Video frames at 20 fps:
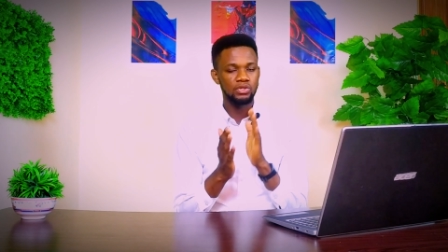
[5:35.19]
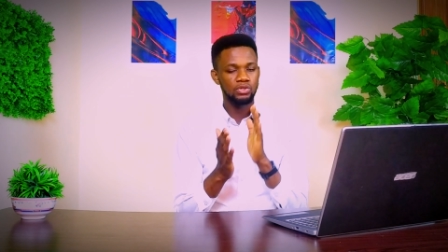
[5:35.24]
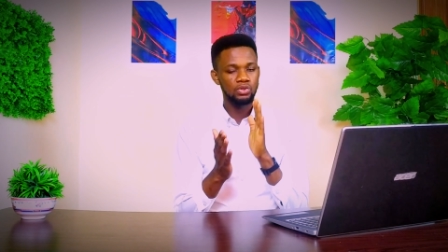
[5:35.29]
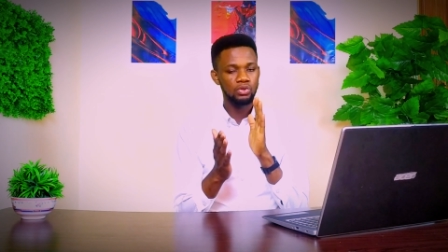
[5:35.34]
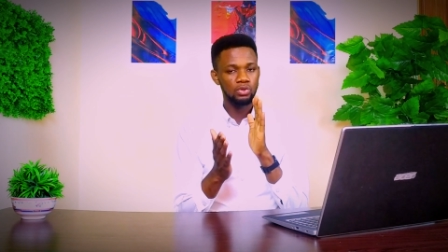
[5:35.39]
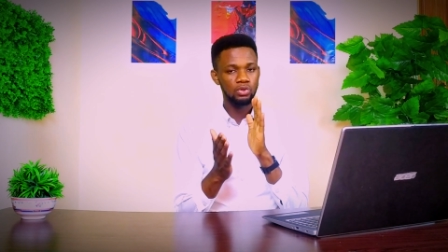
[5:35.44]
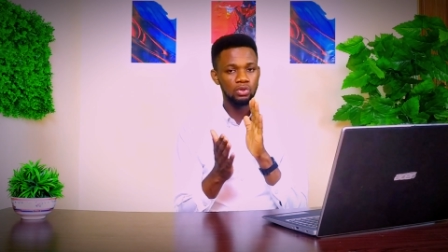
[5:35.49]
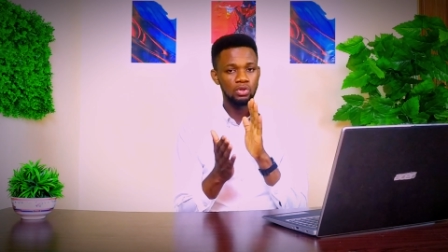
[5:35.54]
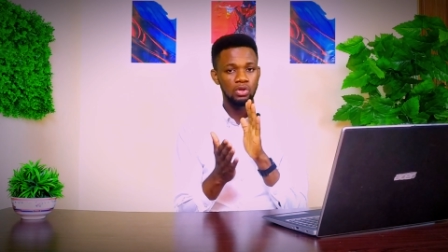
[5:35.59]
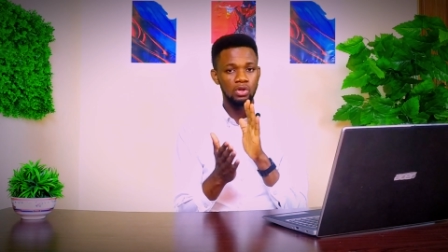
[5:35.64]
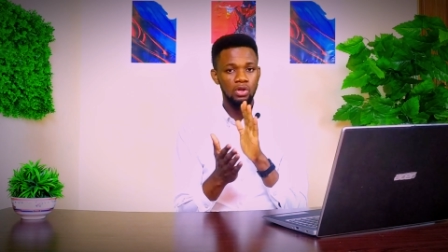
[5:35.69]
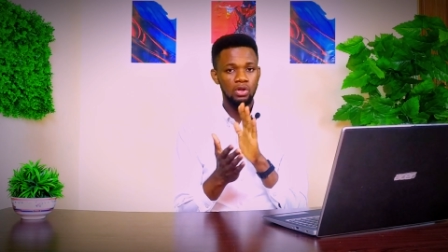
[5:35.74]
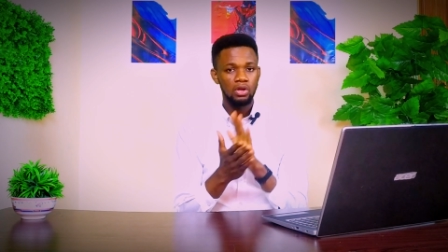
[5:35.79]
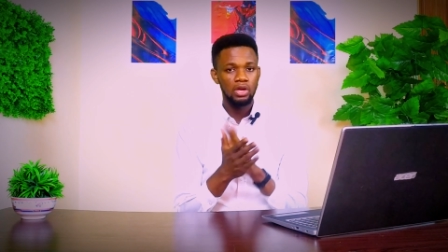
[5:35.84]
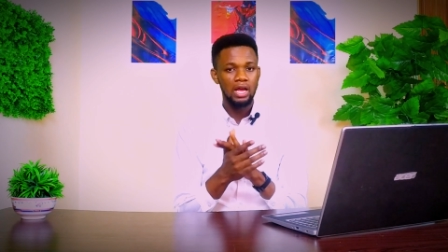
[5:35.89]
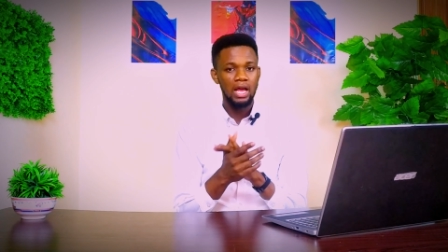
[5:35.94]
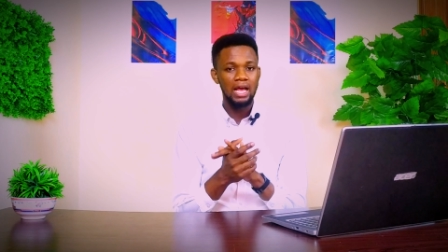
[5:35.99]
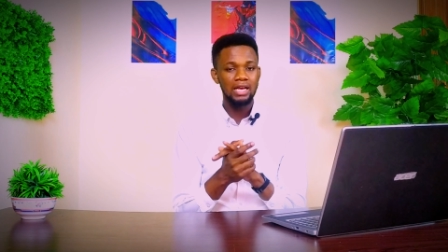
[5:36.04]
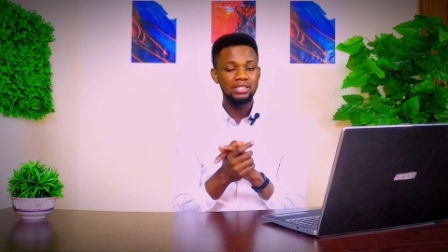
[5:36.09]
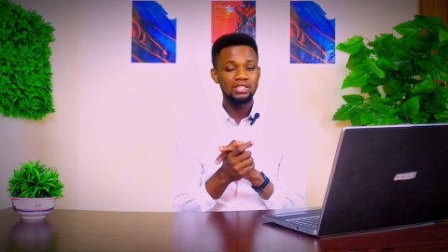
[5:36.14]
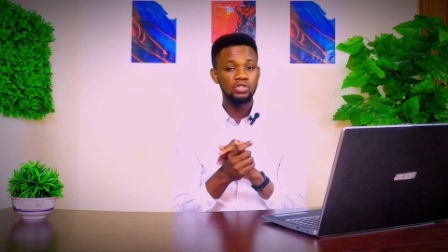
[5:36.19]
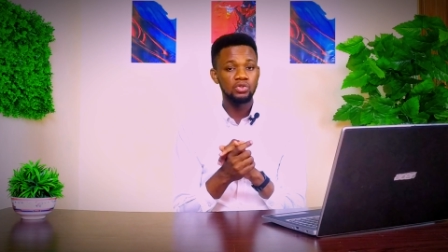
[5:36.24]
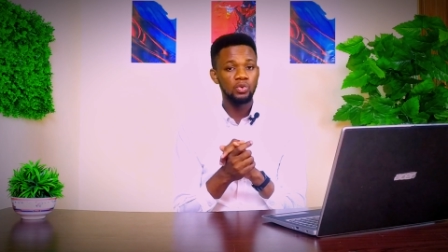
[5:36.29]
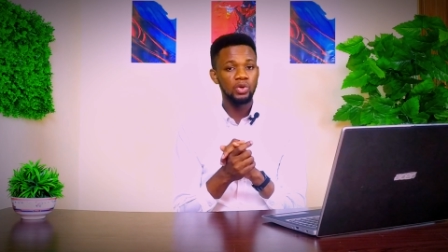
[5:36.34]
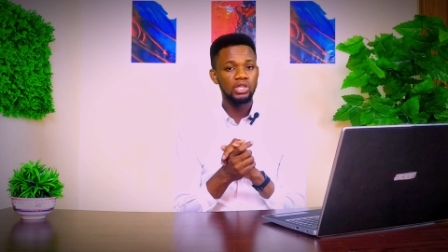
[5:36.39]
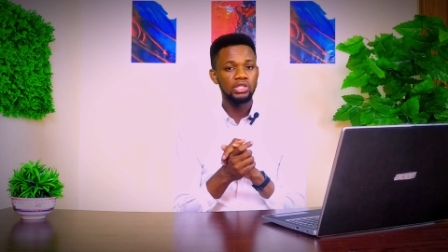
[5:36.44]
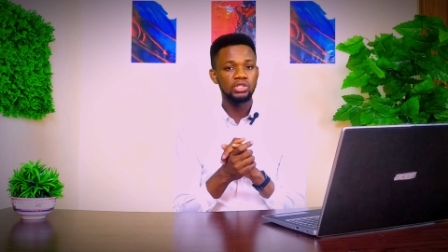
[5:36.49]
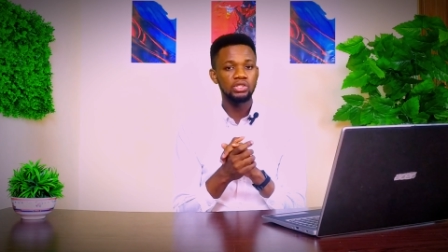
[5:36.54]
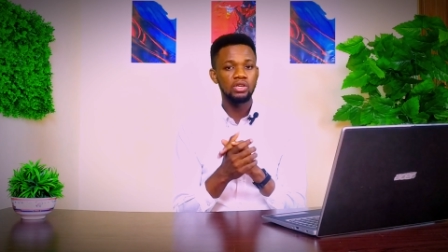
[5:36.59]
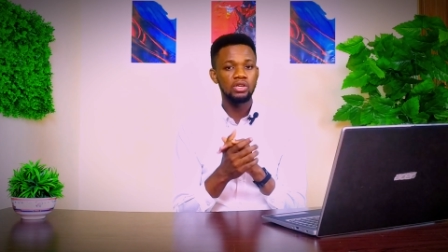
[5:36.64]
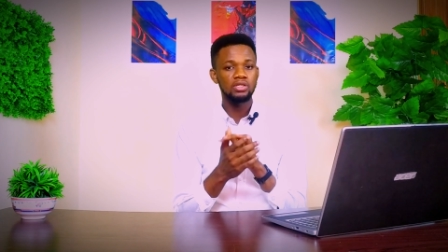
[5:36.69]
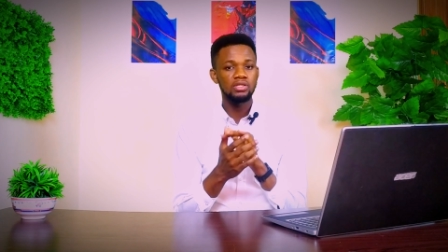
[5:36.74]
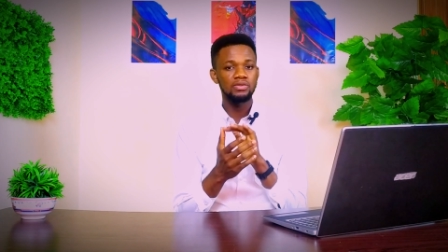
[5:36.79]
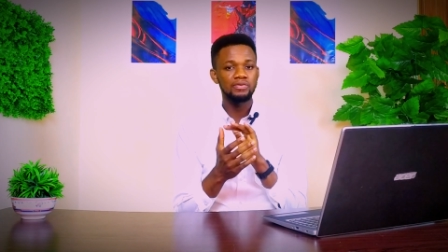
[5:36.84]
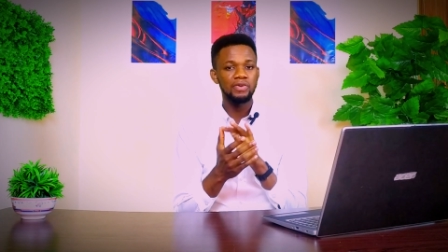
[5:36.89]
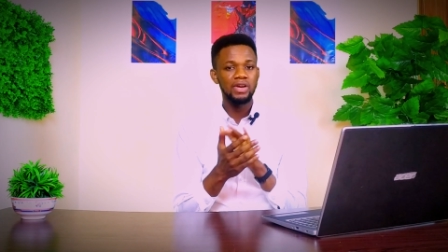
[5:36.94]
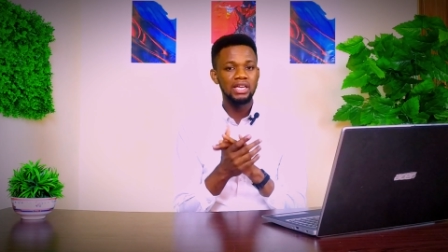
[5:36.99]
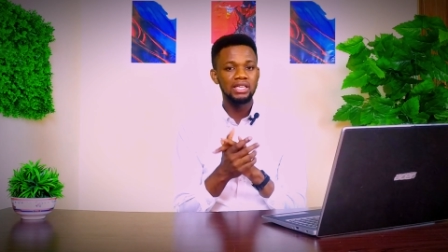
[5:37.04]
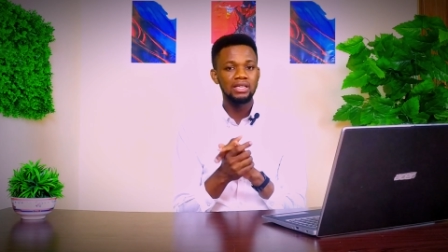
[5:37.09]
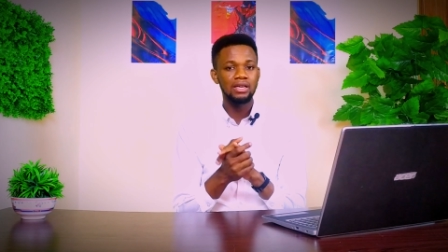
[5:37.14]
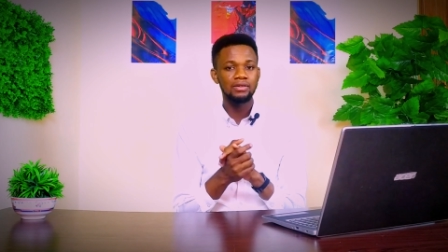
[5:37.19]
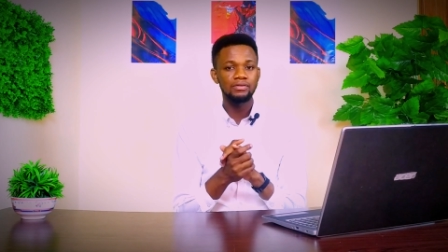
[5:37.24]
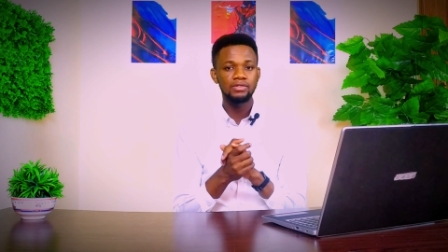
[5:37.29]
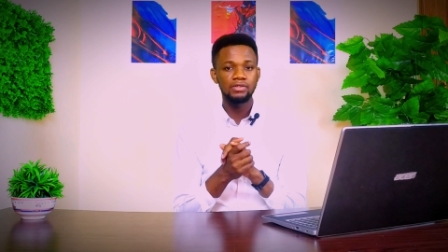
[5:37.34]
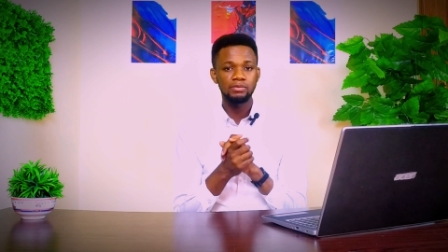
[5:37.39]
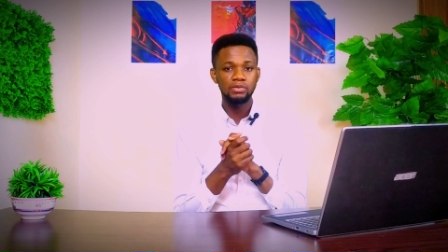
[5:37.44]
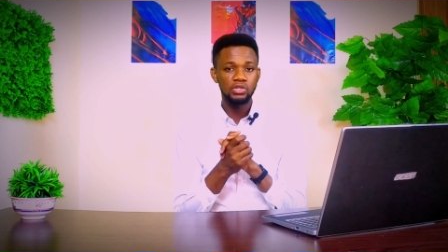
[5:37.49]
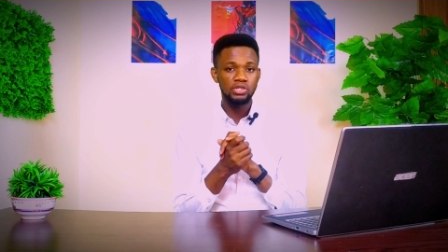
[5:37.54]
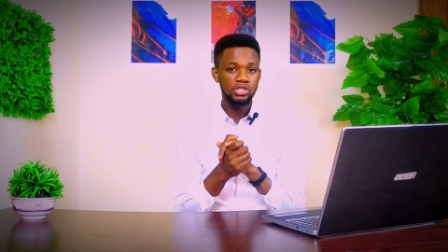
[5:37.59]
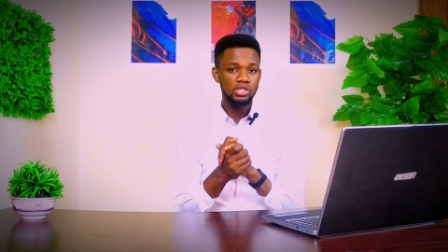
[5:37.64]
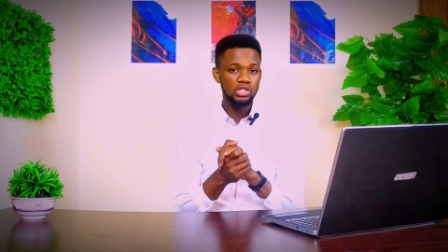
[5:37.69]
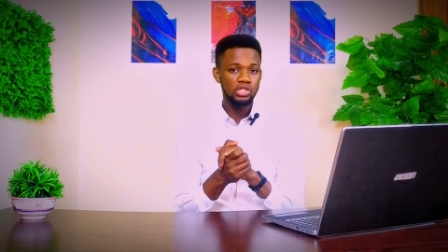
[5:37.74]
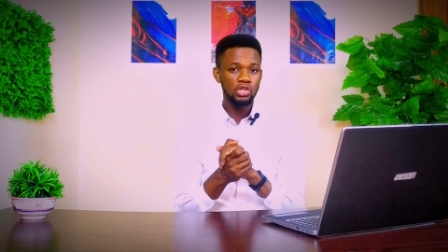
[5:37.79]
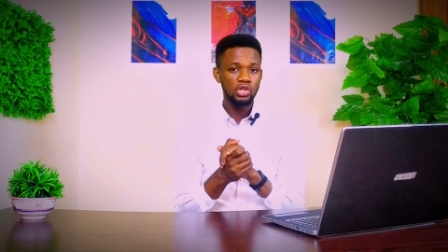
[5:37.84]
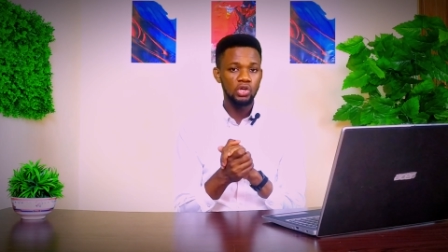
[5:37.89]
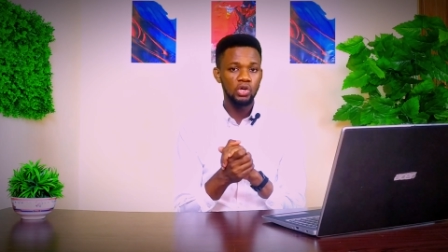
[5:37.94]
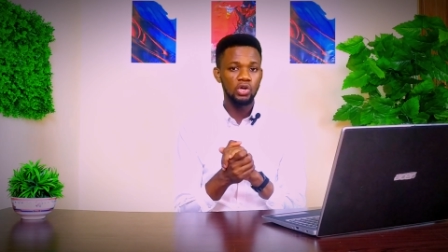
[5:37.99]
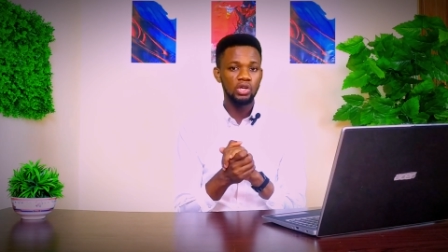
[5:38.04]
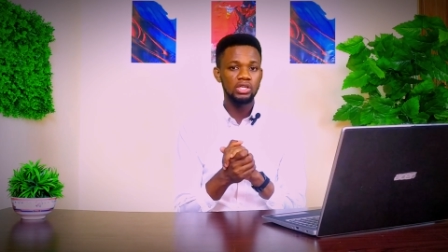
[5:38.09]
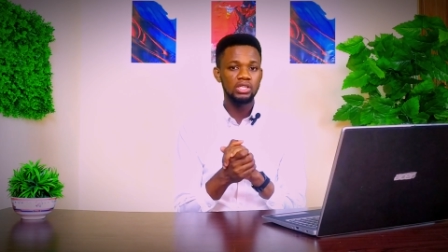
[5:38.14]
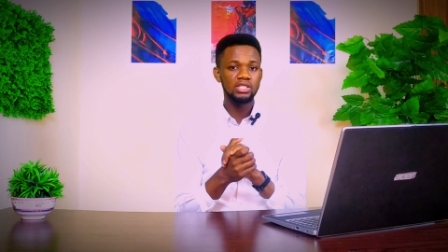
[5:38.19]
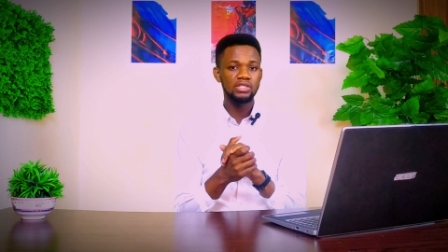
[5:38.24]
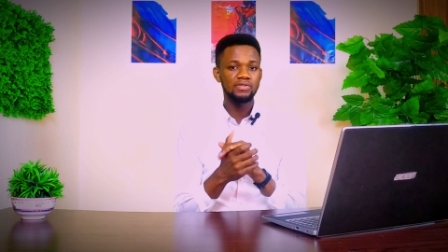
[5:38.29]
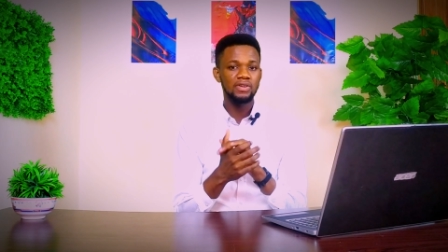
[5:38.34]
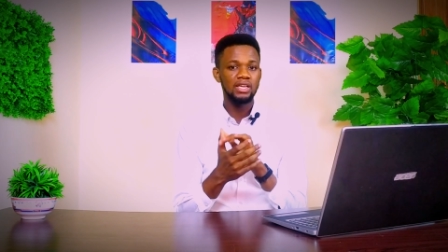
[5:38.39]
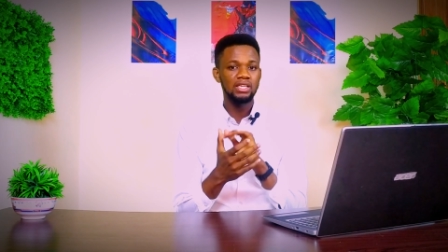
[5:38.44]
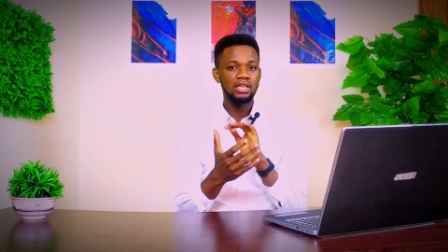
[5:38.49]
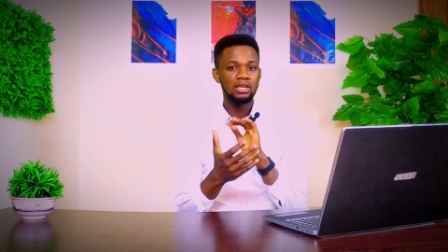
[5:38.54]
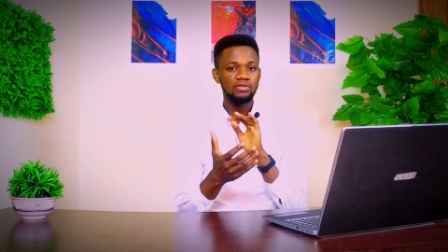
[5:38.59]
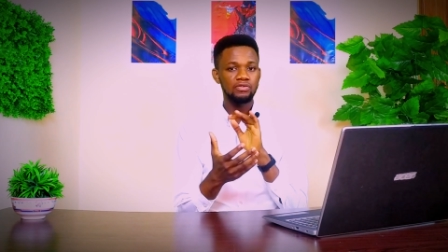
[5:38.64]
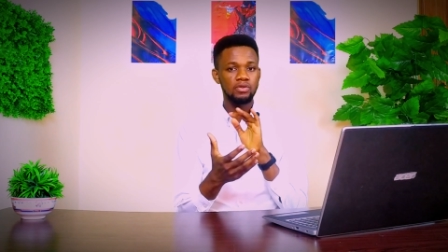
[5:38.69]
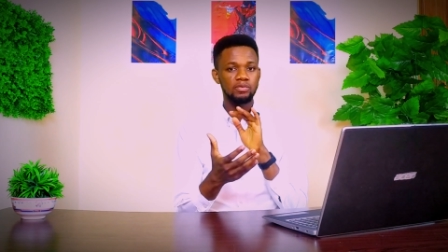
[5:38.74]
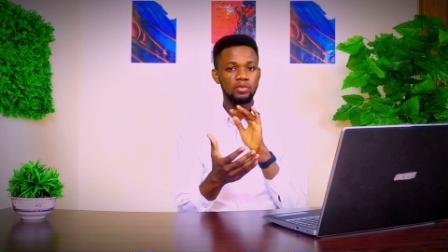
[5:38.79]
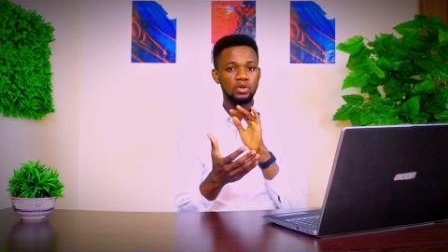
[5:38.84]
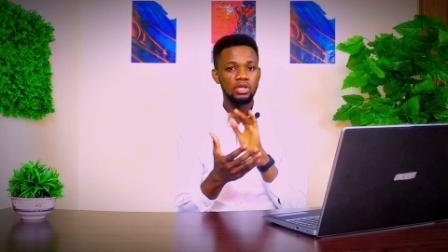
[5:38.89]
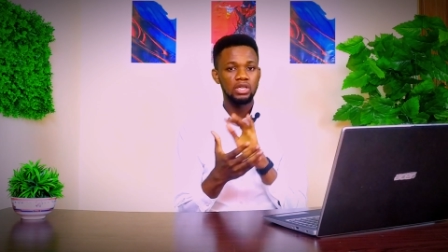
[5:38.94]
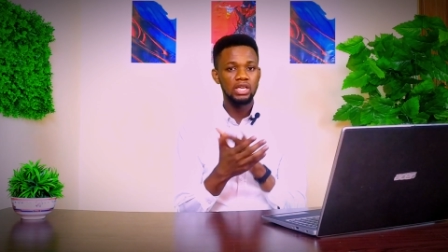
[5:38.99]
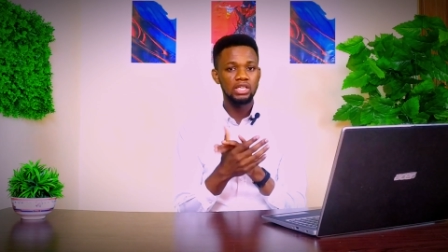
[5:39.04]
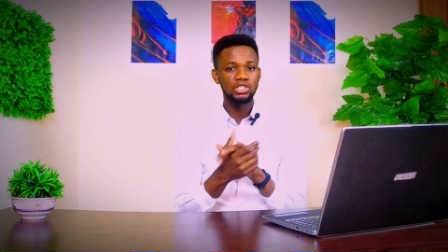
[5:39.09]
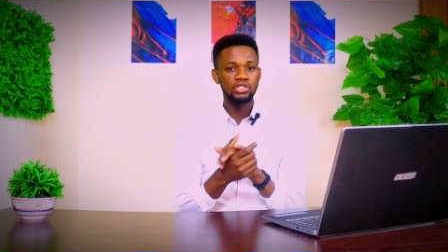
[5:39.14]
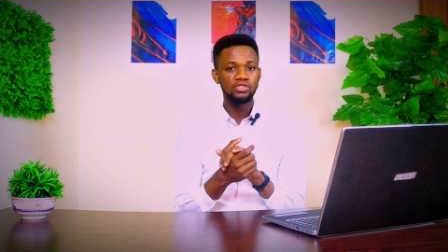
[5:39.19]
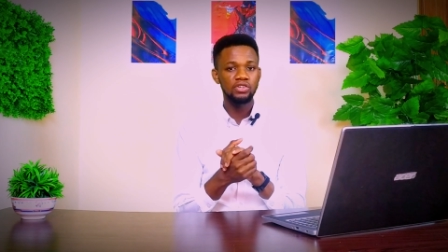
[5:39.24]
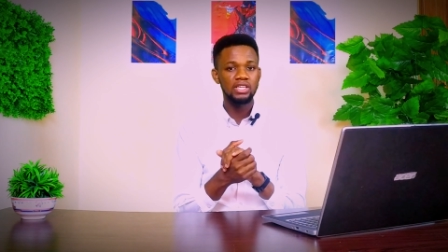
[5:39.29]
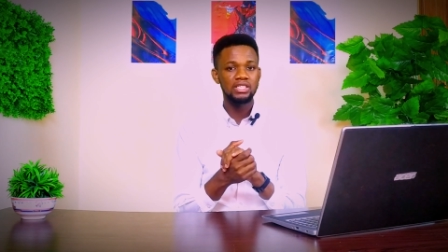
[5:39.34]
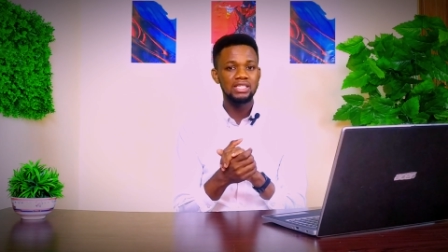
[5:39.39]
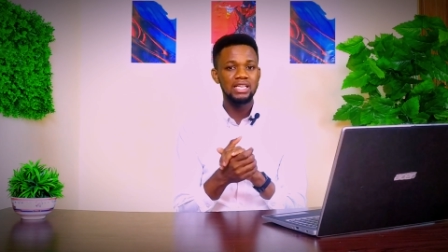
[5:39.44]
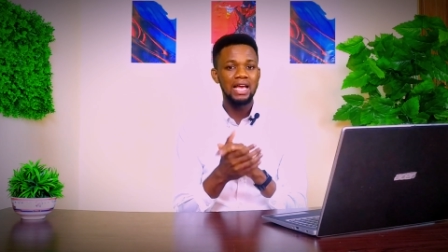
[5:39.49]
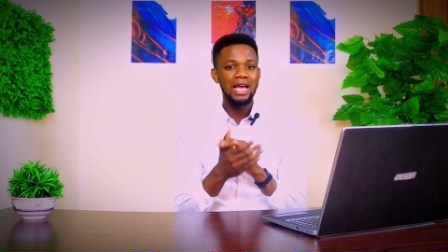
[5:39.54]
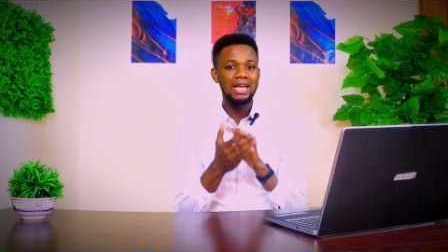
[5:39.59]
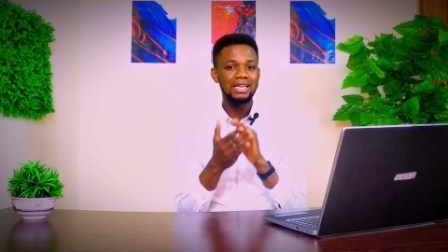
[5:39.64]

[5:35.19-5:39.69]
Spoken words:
So ask questions, find out from your senior colleagues, find out from your lecturers,